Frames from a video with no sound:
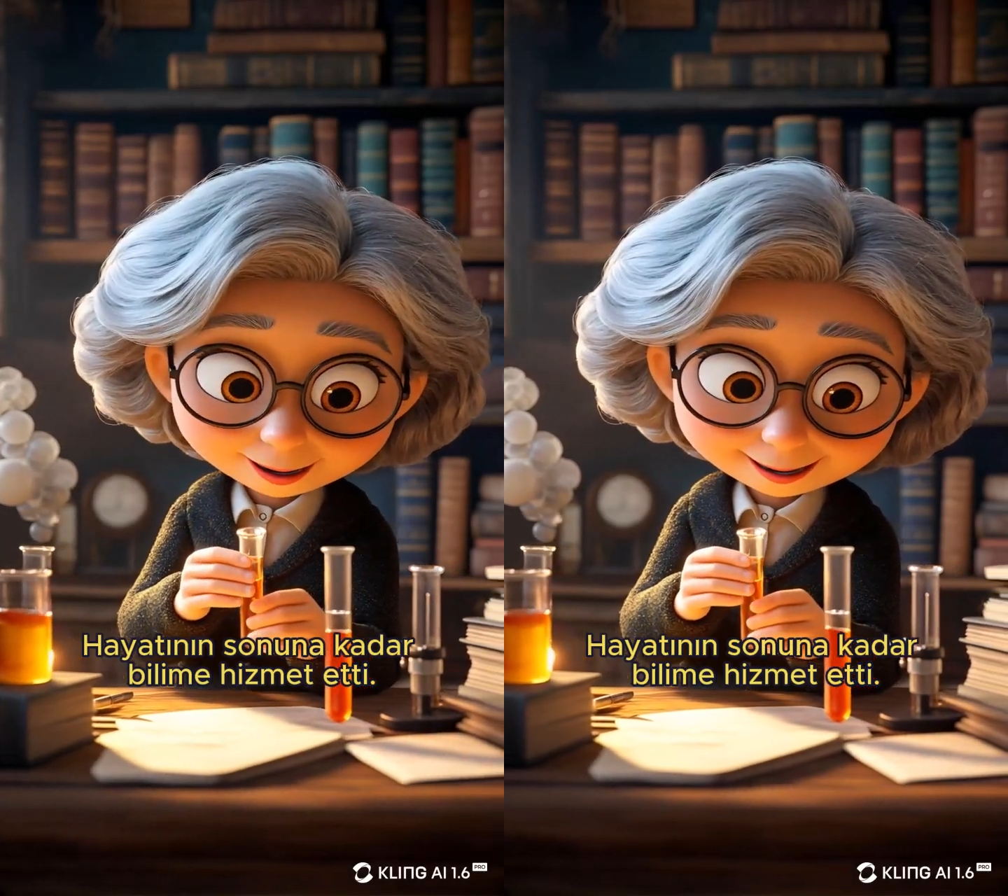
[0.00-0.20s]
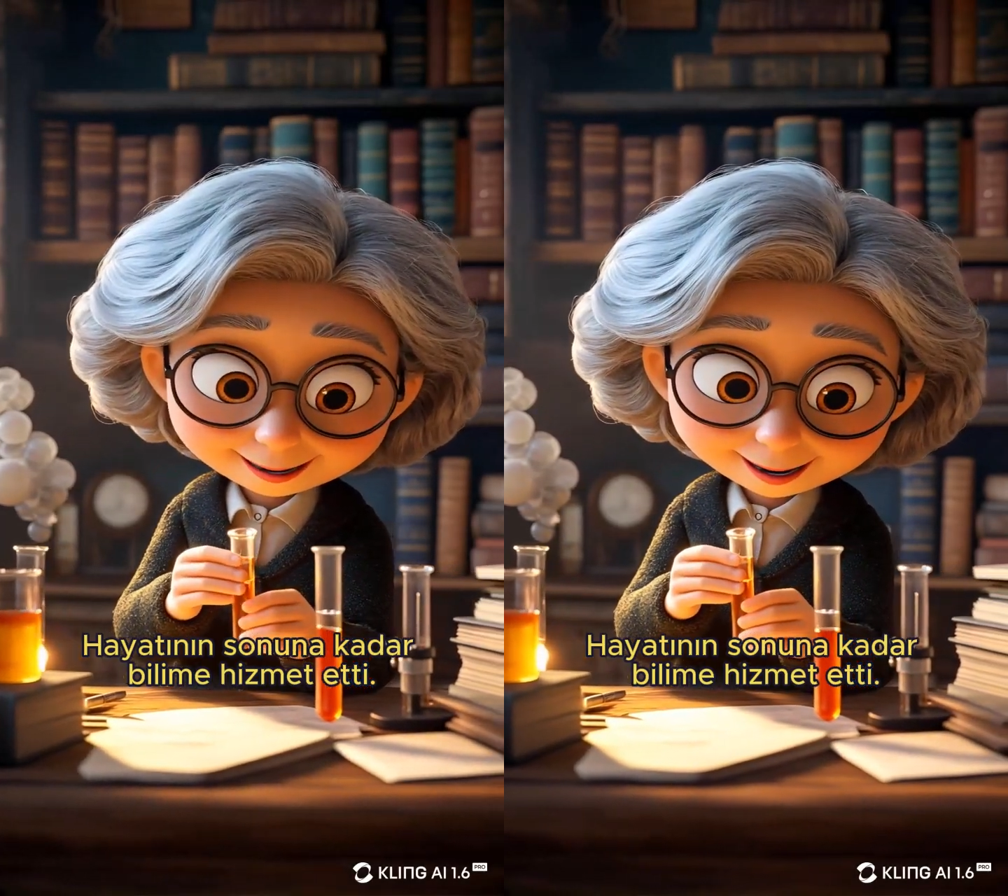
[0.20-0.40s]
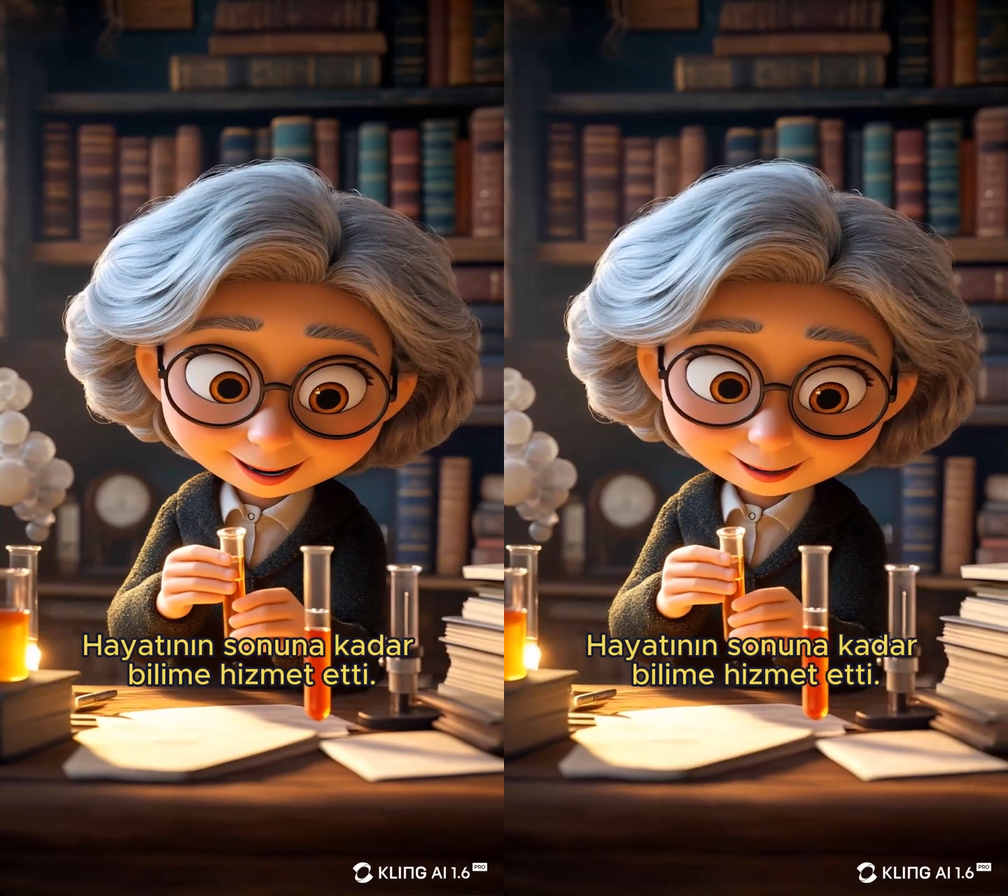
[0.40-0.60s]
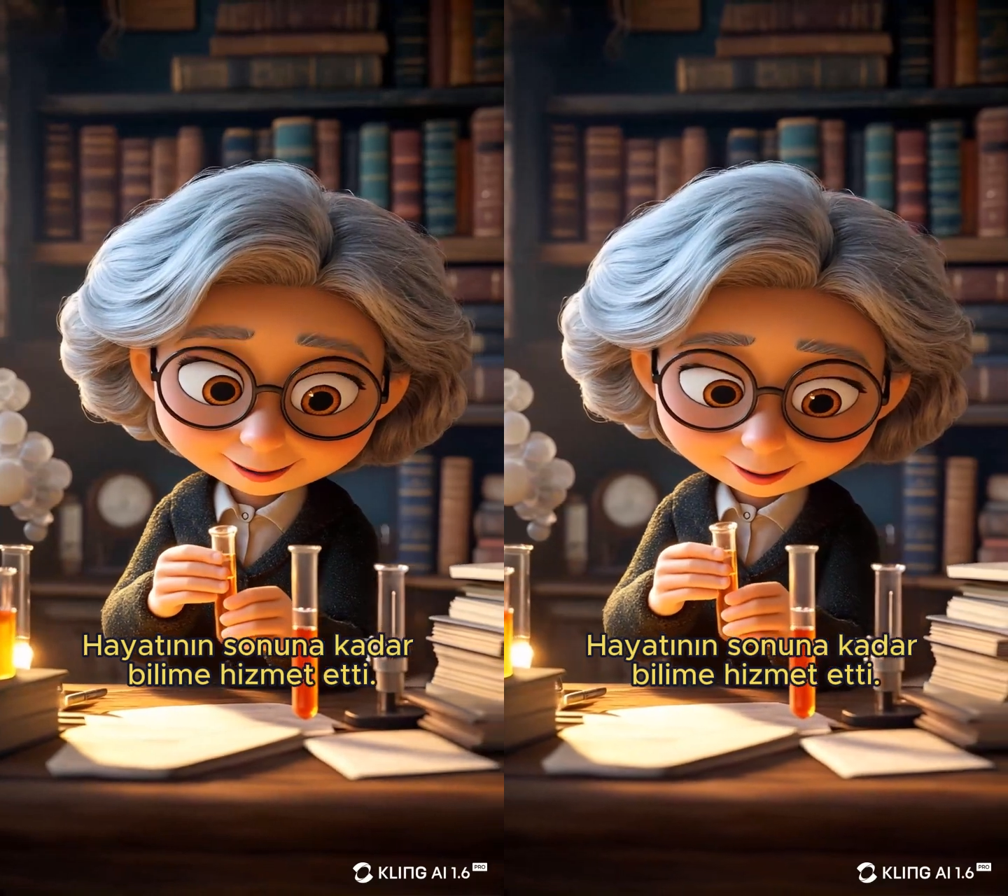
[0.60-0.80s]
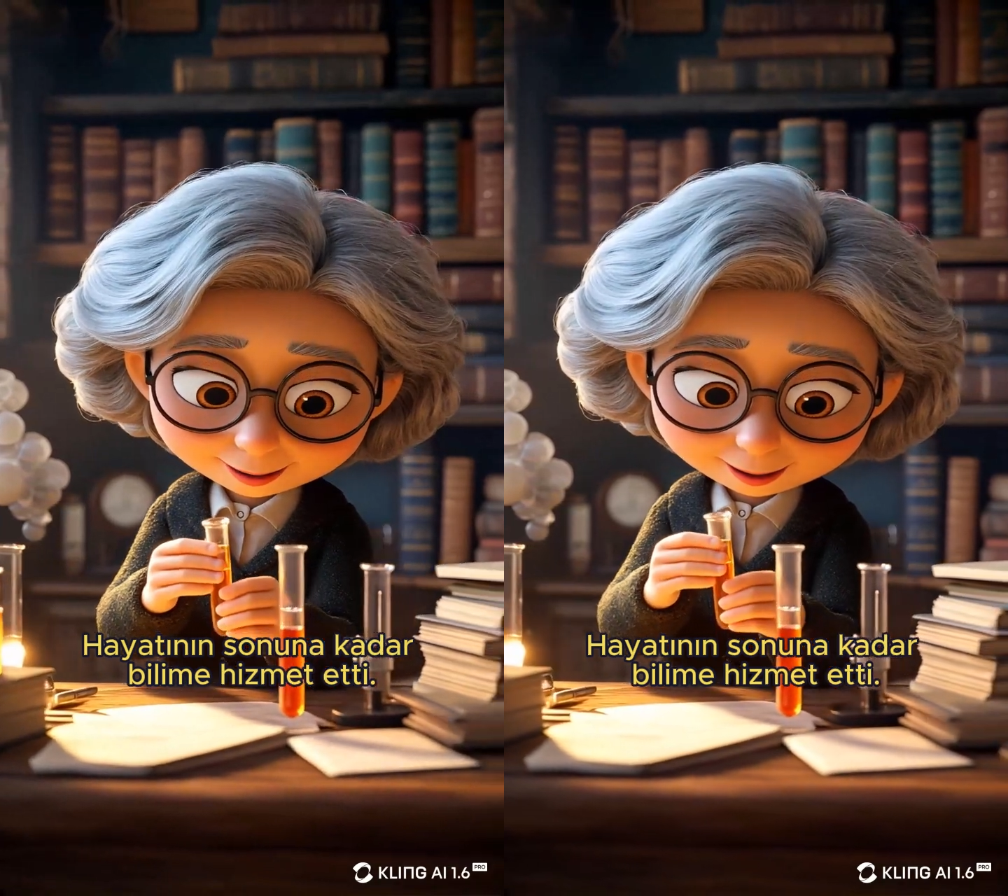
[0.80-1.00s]
until the end
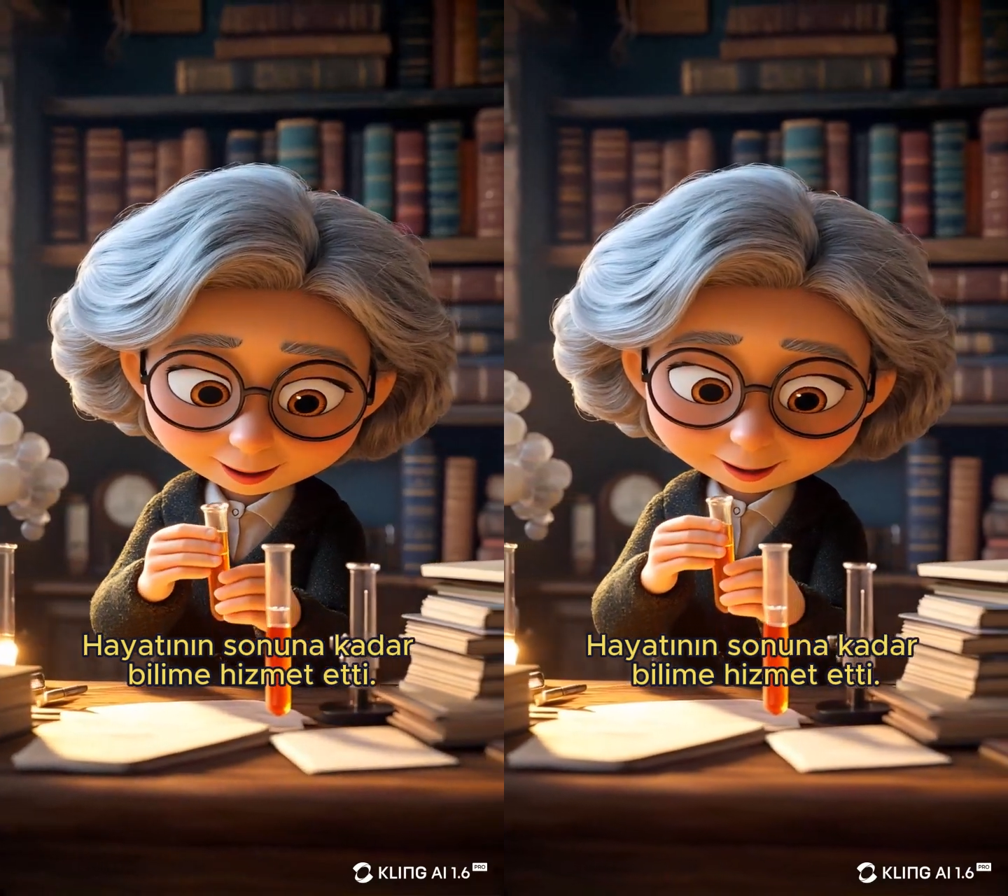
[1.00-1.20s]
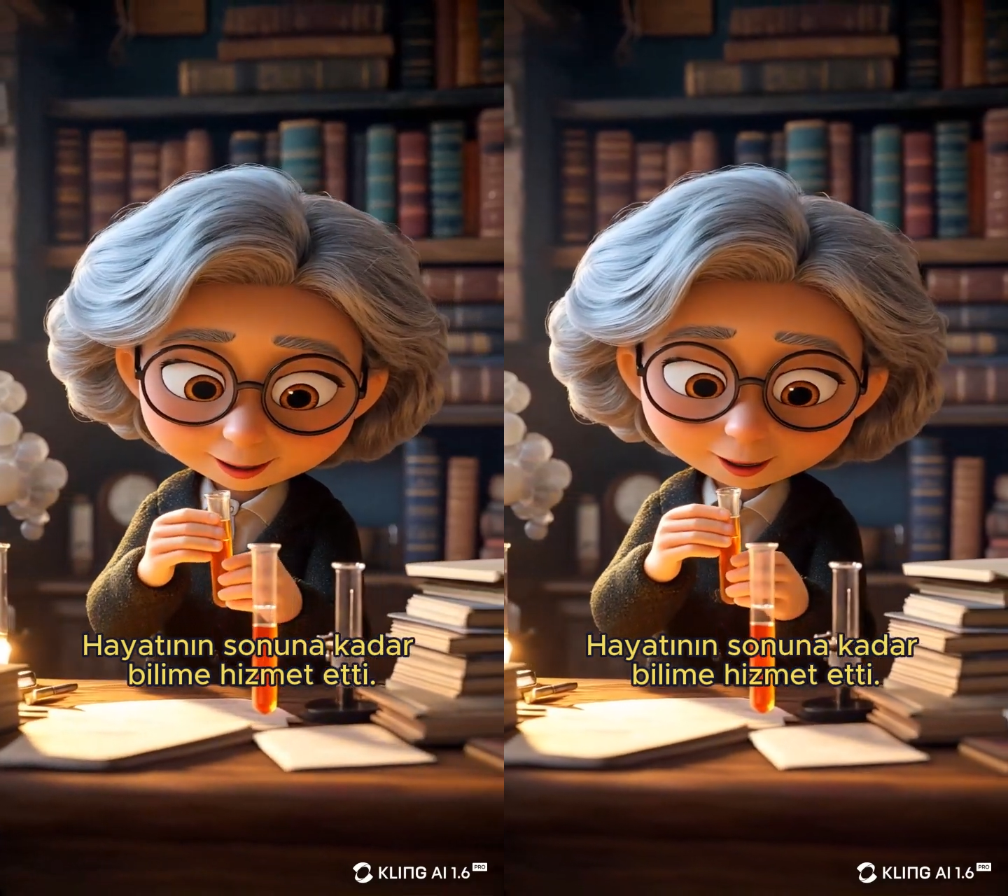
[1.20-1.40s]
of her life.